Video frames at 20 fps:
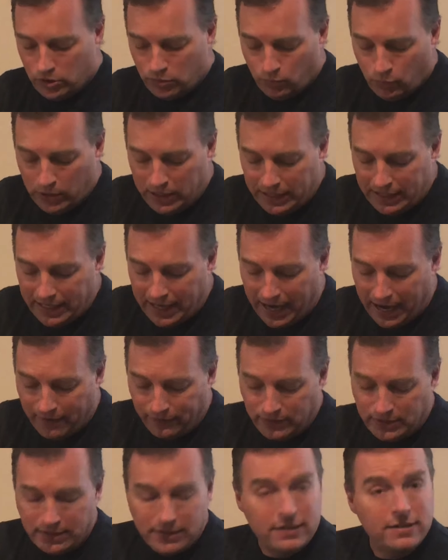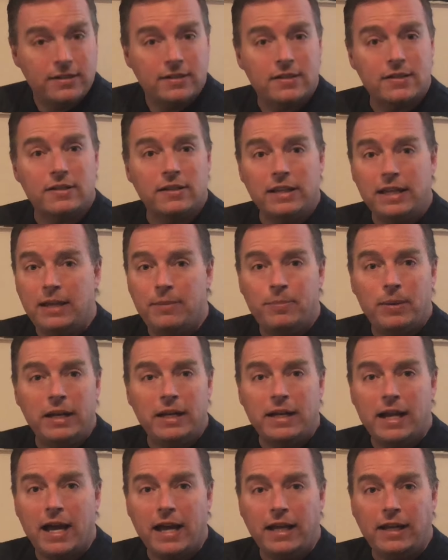We have to sleep at
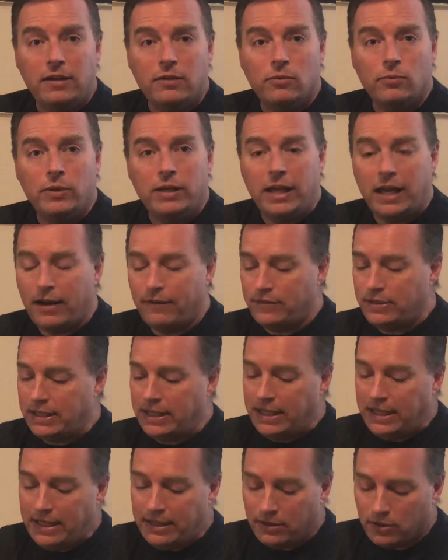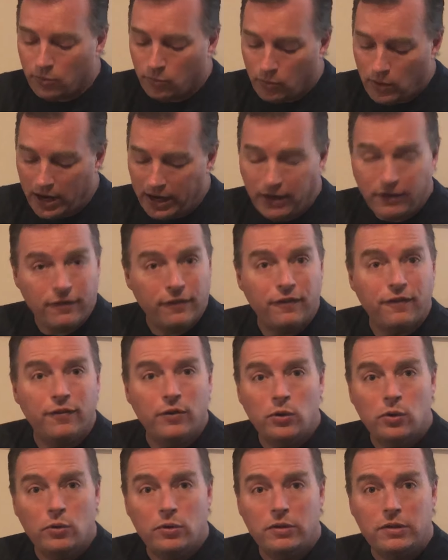night. We have to eat the right
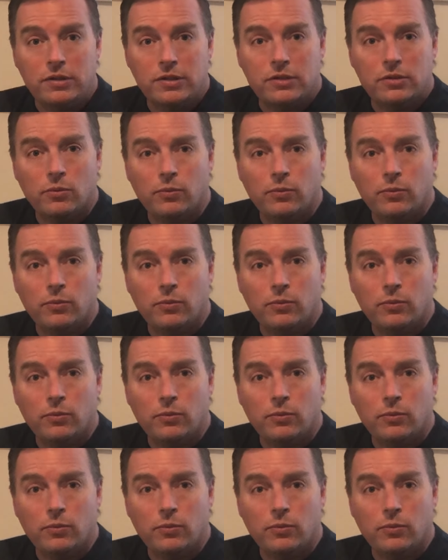foods.